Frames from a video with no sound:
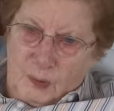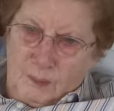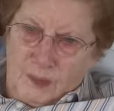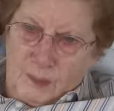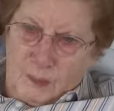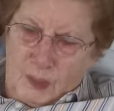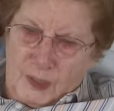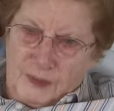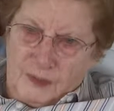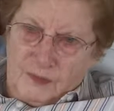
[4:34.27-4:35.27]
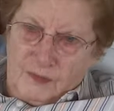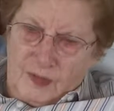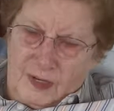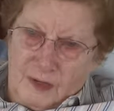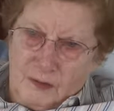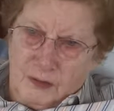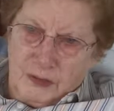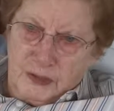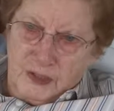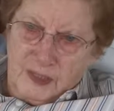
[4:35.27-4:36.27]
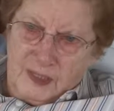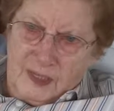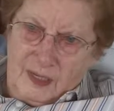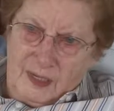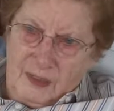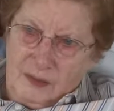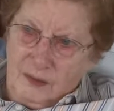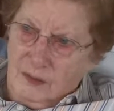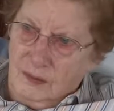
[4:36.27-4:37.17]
Probably bought the flowers and the cake.